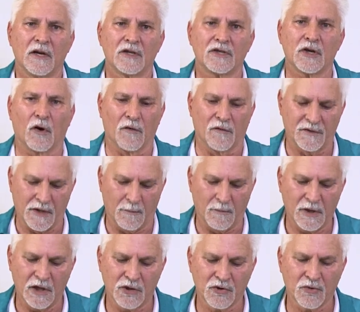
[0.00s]
So if
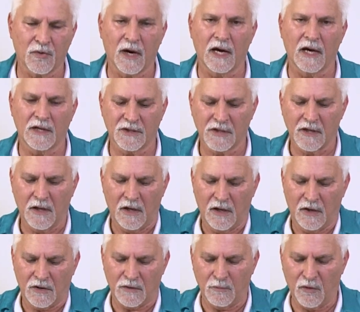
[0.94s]
somebody tries
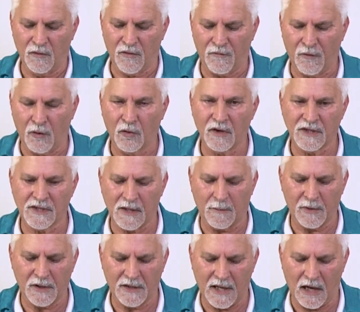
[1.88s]
to move the focus
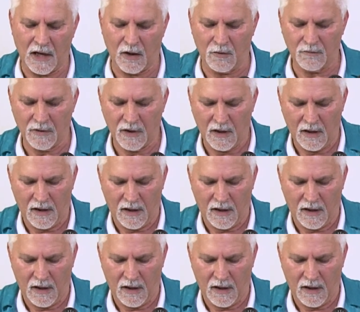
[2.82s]
up and down,